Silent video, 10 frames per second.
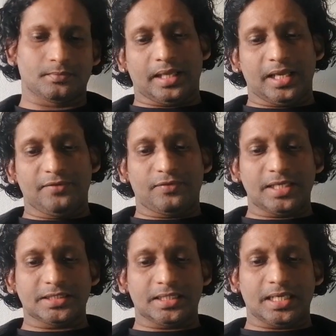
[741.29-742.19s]
The
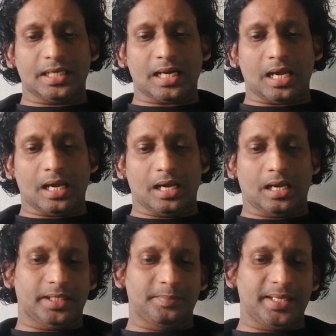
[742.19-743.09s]
inflation era
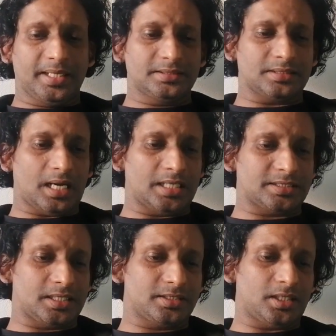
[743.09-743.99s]
then begins
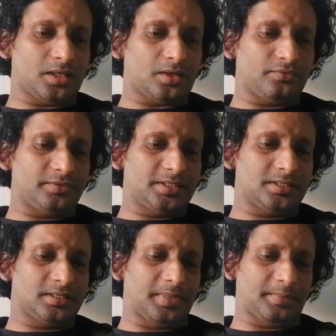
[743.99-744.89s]
as a result of
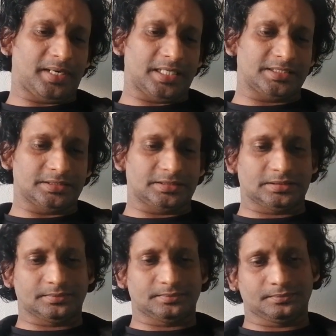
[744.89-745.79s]
these
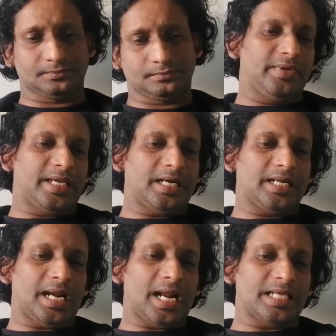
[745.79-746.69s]
preparations. We can
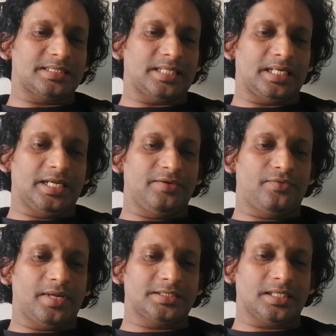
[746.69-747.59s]
realize that
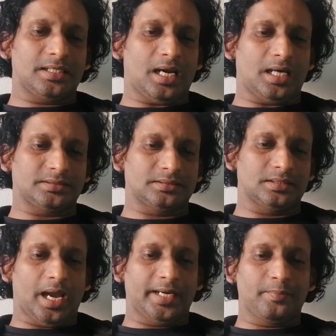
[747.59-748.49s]
inflation has
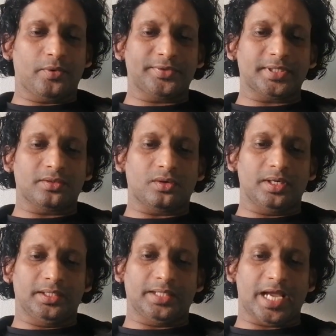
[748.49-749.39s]
an important
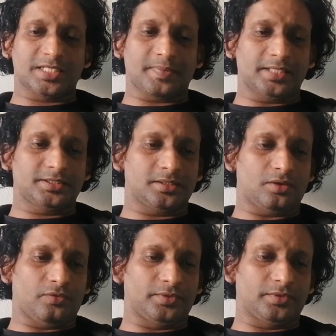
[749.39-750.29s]
role in the expansion
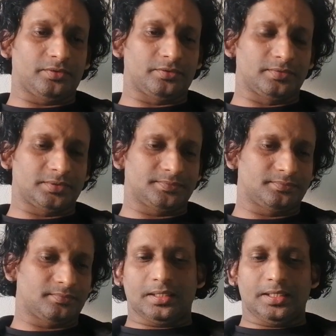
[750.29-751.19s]
of the universe.
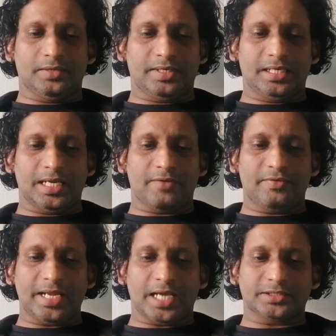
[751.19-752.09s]
Even in
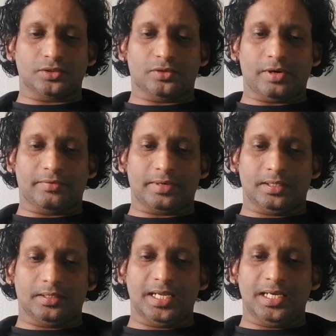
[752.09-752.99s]
every action of our
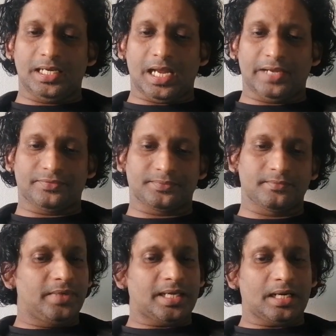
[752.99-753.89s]
daily life,
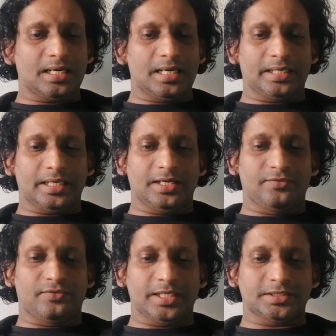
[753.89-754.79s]
we can relate
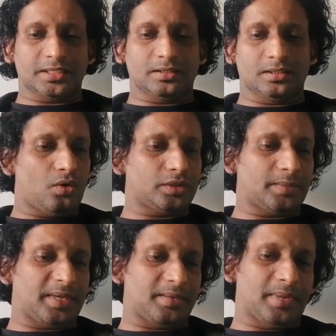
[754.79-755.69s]
inflation or
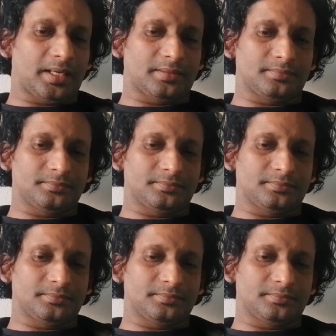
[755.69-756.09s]
the Big Bang.